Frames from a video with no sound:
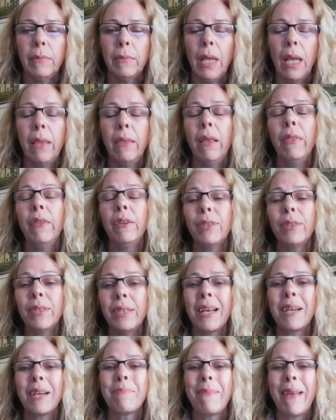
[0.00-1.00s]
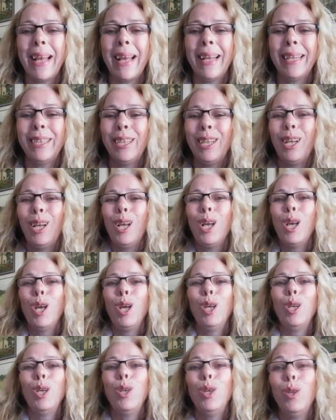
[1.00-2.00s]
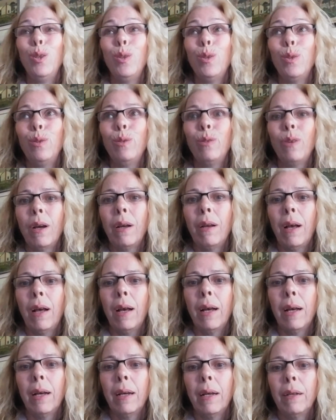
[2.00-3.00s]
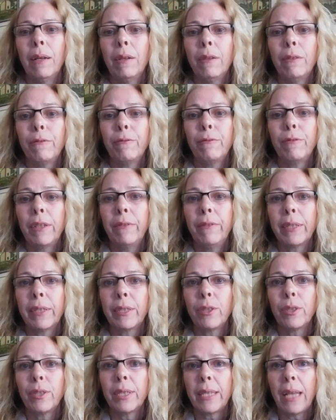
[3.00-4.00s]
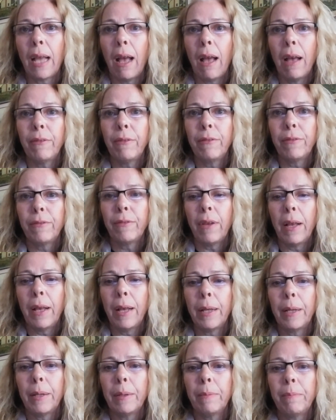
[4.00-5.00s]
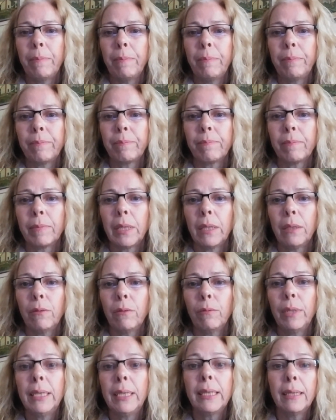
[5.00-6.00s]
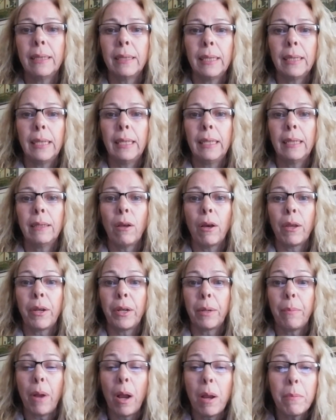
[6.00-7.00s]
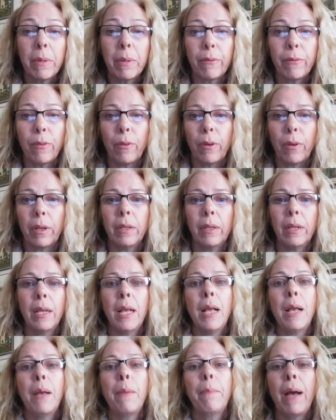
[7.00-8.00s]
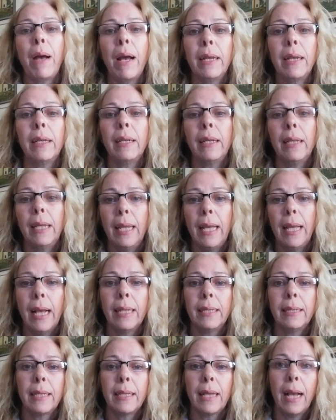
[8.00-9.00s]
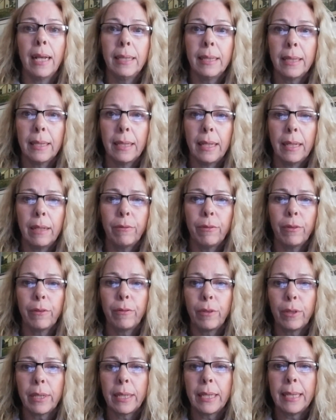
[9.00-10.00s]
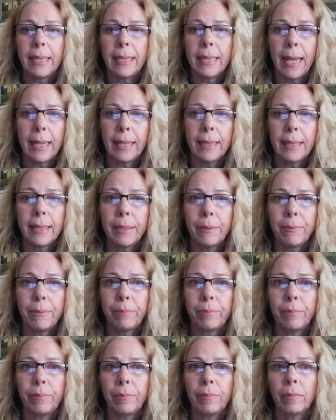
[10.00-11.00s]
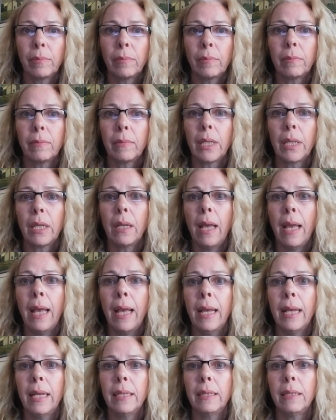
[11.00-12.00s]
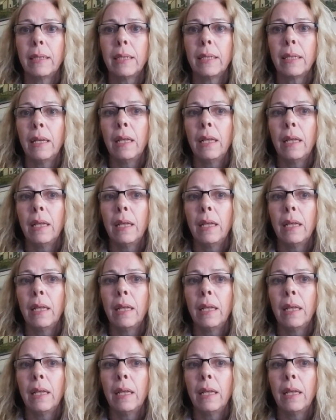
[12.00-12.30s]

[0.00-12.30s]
And then there's the young man who Fred Victor staff recently got an apartment for, but he had to isolate for 14 days. And